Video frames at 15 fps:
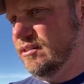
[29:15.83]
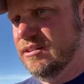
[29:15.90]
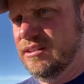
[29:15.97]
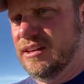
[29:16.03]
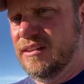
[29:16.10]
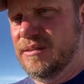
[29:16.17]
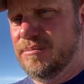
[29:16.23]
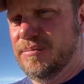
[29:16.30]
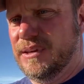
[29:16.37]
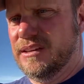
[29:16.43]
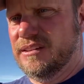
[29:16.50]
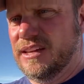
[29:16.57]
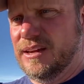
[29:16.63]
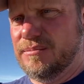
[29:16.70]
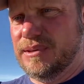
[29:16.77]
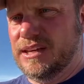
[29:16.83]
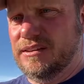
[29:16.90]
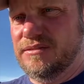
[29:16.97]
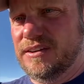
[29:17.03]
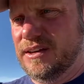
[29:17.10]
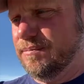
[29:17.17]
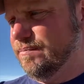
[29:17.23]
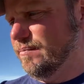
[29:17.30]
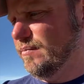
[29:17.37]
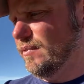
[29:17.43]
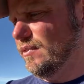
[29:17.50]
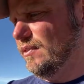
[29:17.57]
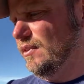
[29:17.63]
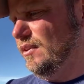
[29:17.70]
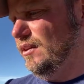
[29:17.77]
I have the big damn key fob.
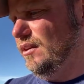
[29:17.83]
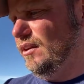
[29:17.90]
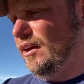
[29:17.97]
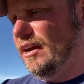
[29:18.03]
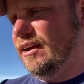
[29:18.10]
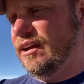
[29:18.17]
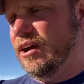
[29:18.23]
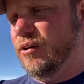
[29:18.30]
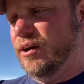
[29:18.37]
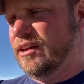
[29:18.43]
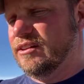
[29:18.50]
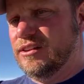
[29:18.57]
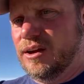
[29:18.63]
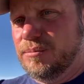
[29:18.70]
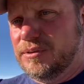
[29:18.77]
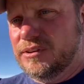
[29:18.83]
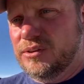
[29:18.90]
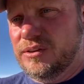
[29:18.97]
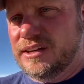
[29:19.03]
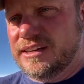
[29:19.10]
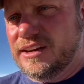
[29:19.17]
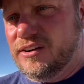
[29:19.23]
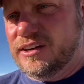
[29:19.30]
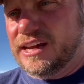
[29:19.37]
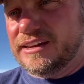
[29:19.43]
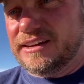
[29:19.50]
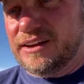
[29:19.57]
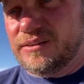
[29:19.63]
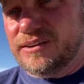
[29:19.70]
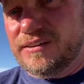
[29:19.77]
I, oh, I can double do the tailgate
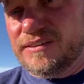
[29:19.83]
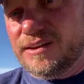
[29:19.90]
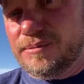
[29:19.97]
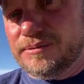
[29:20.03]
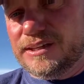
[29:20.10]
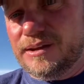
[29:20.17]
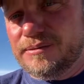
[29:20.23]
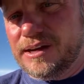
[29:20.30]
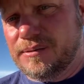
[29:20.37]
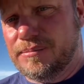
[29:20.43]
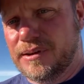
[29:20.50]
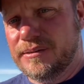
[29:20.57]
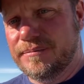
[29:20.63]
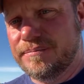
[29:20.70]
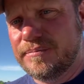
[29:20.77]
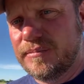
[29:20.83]
down. I double tailgate button.